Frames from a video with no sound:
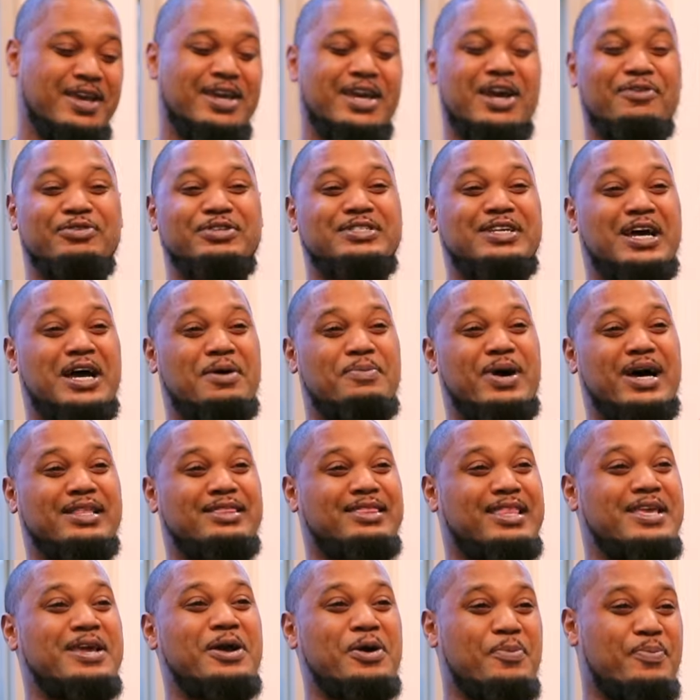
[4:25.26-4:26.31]
Every, time I
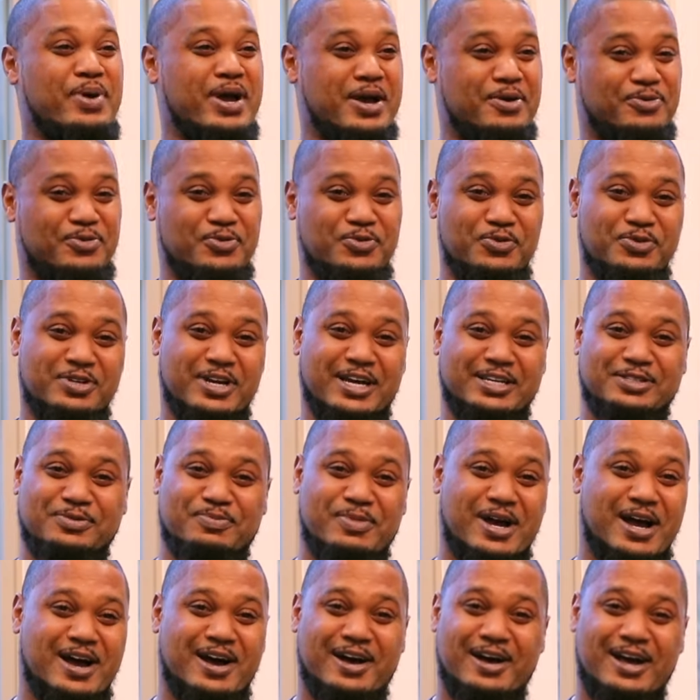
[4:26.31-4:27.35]
think of Baton Rouge, I
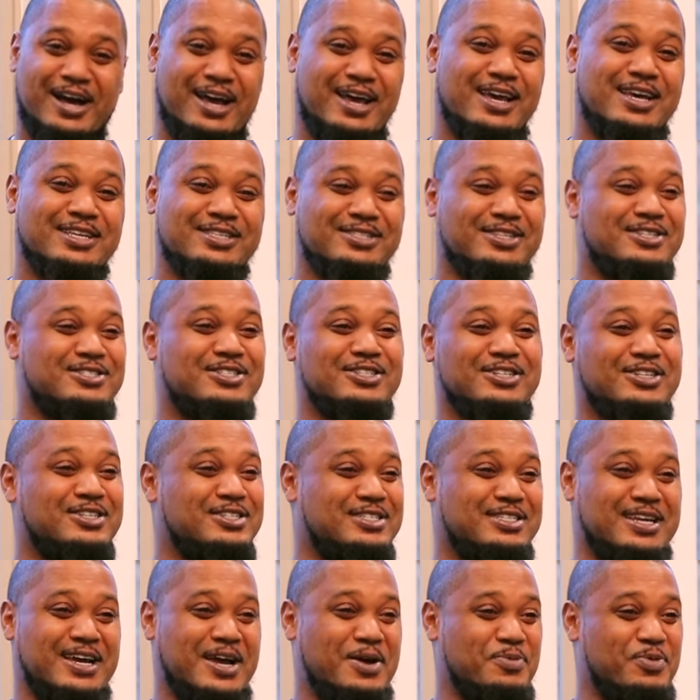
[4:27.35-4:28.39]
smile. I had such a
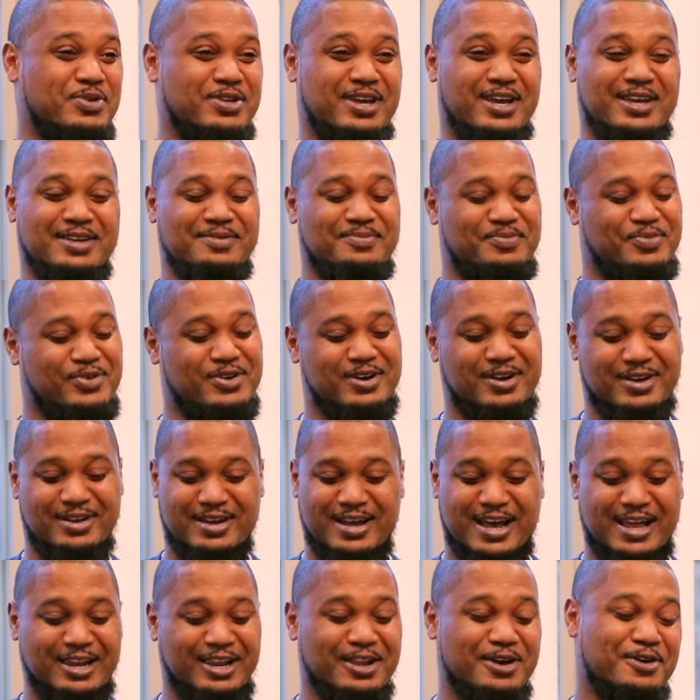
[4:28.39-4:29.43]
good time at, at bro,
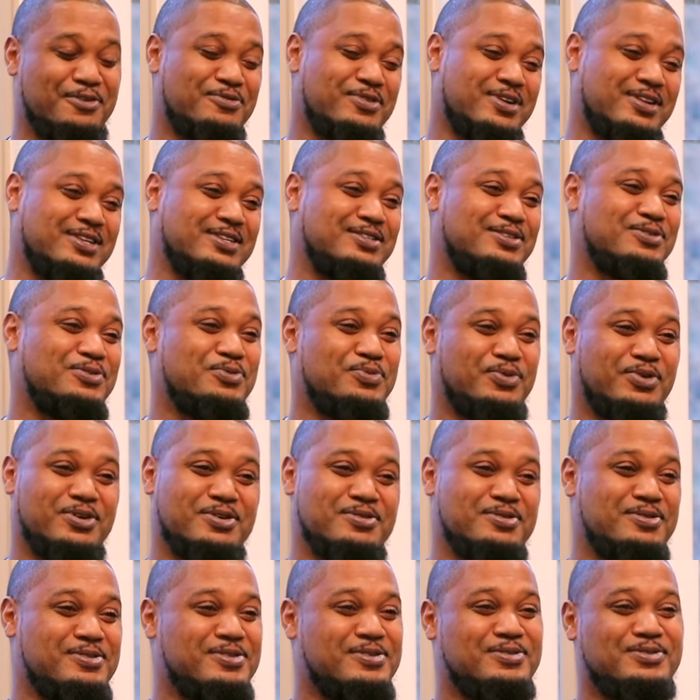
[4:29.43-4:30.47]
I love LSU,
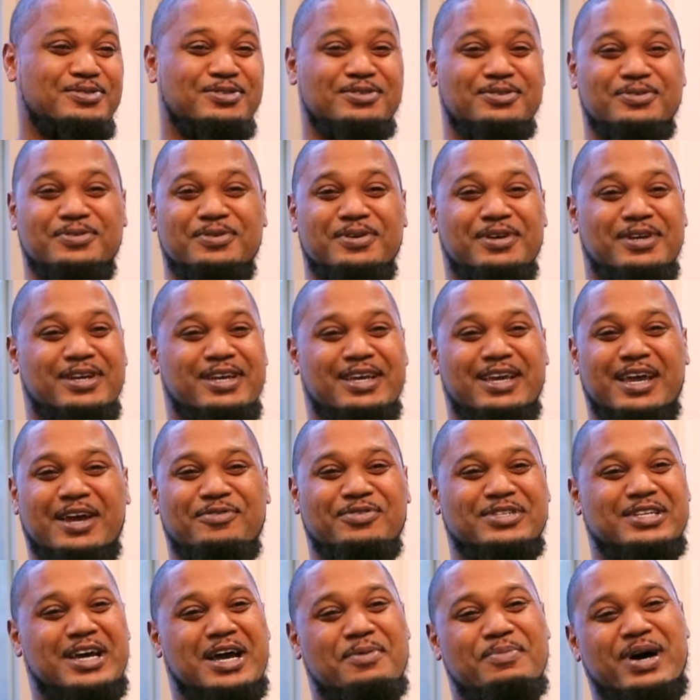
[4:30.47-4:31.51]
bro. You know, so yeah,
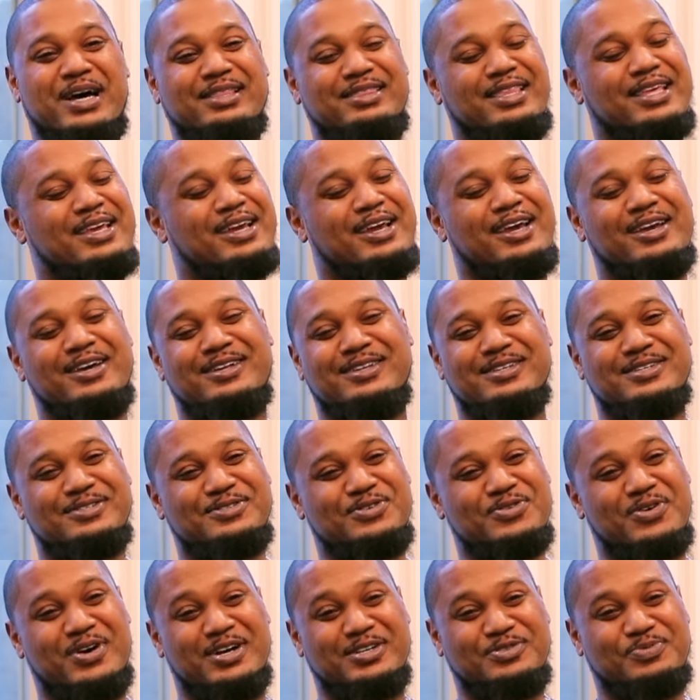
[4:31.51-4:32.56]
every time I, I, think I, of
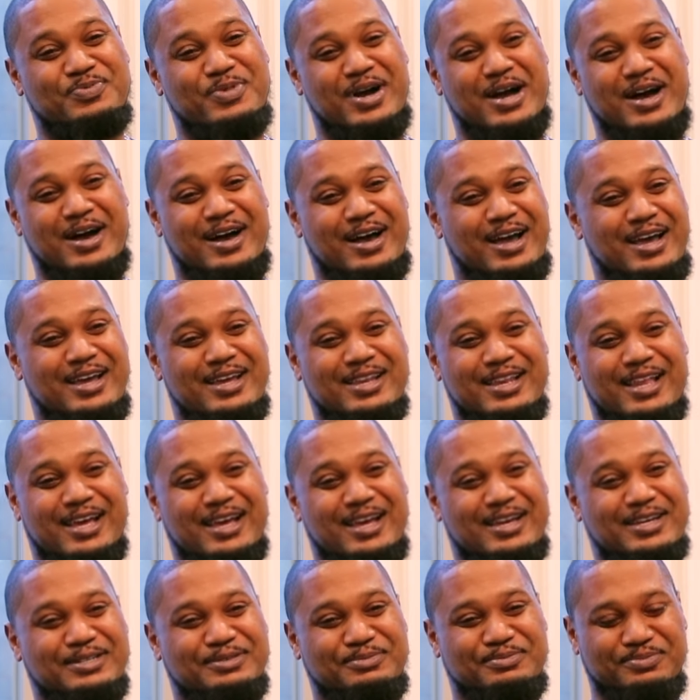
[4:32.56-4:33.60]
LSU, I smile. And I, I want
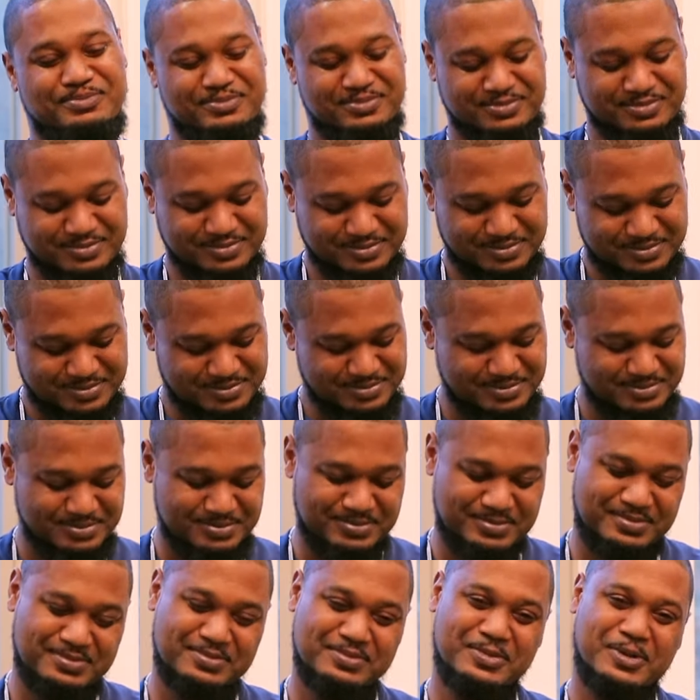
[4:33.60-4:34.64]
to go back,
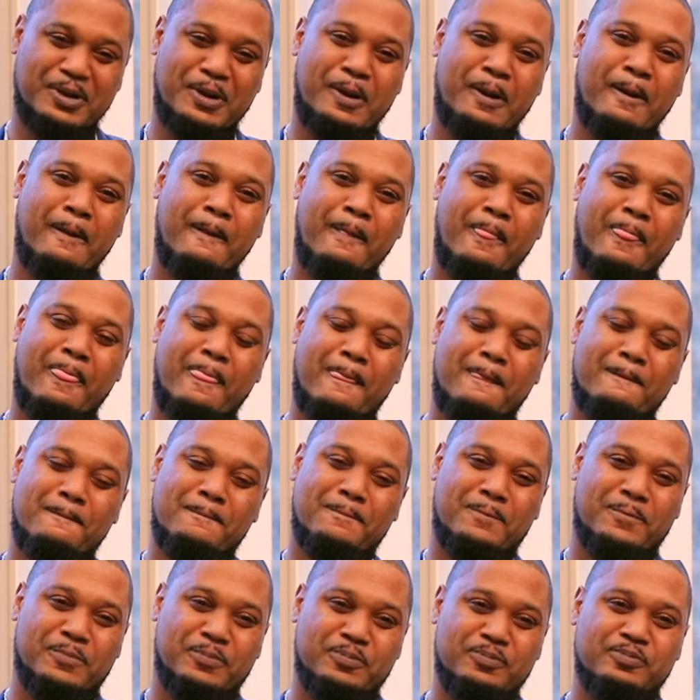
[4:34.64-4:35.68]
because that's, that's how
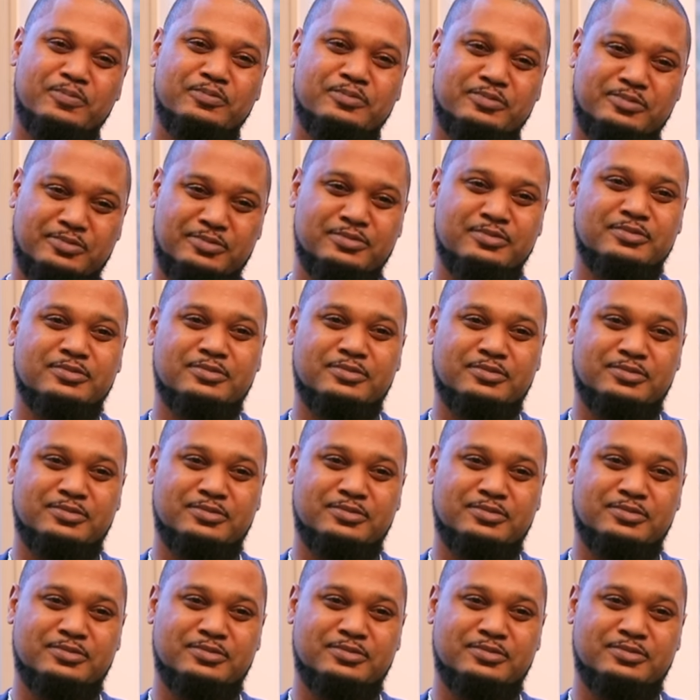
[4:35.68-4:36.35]
you got to